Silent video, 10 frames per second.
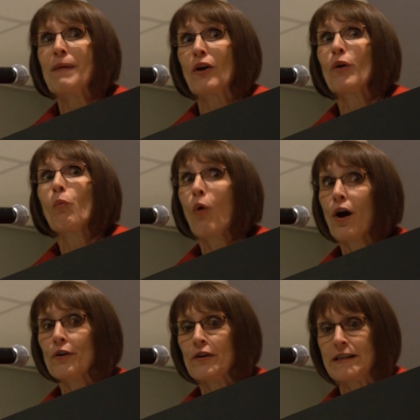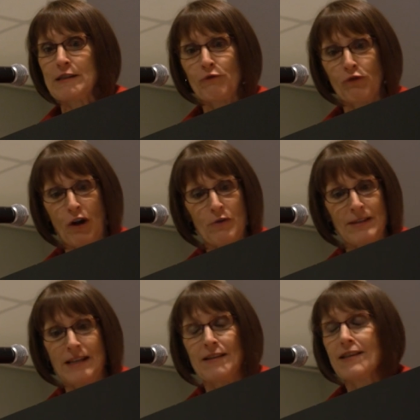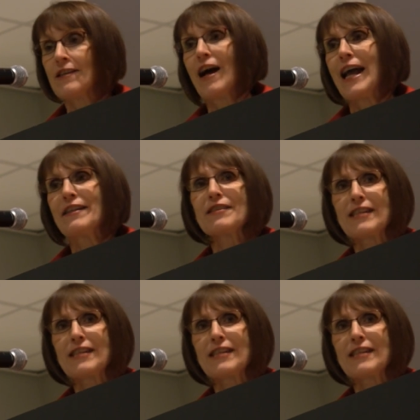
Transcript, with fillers: and our water is frozen tonight.